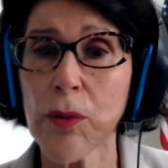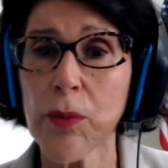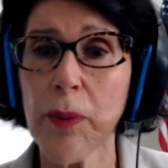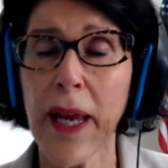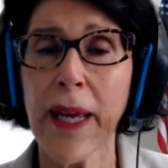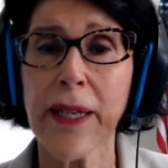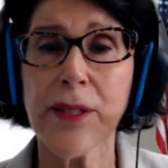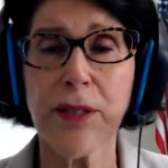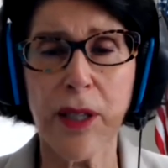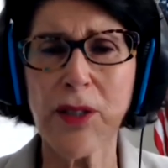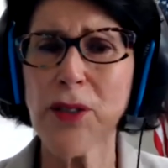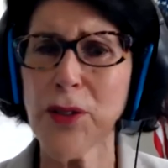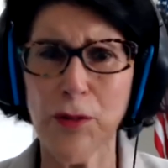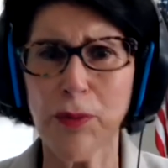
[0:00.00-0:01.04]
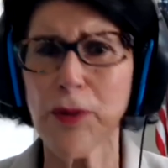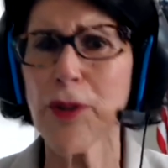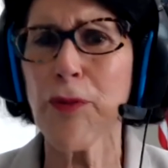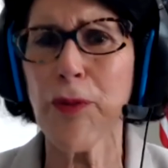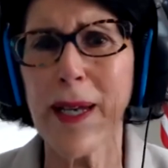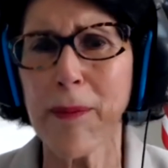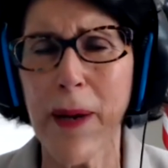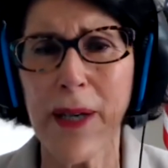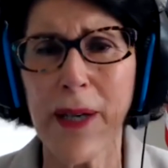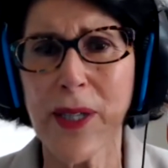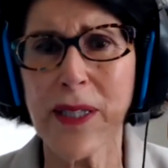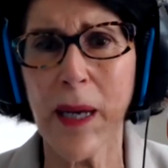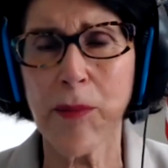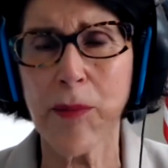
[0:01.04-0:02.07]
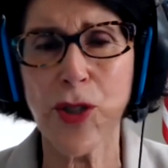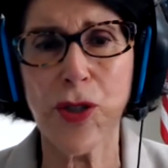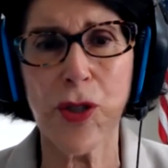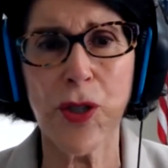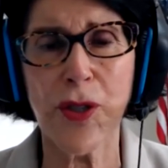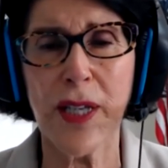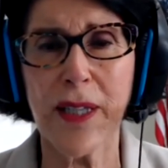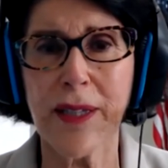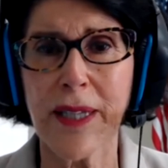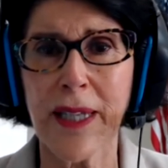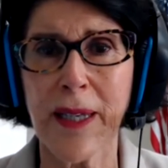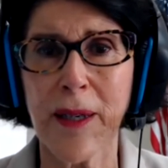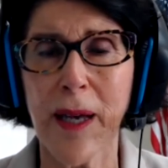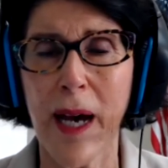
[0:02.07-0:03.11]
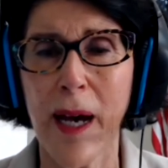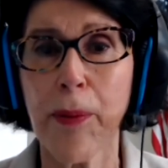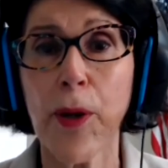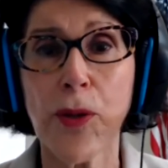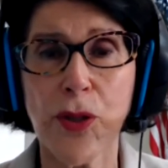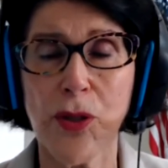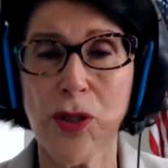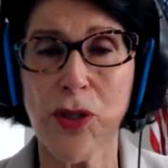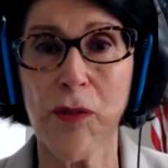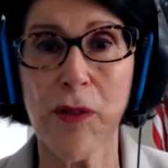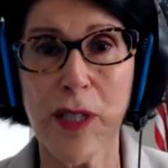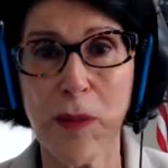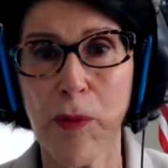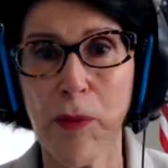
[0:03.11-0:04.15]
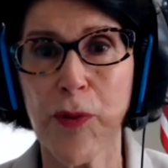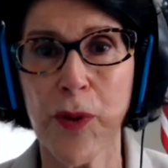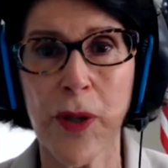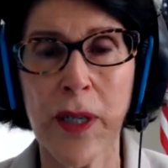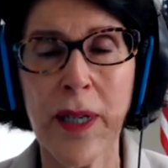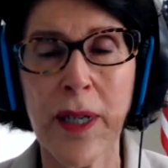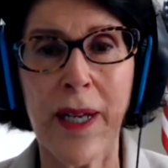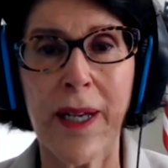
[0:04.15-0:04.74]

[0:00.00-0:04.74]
raised, and you've read about this, I'm sure, that the Postal Service before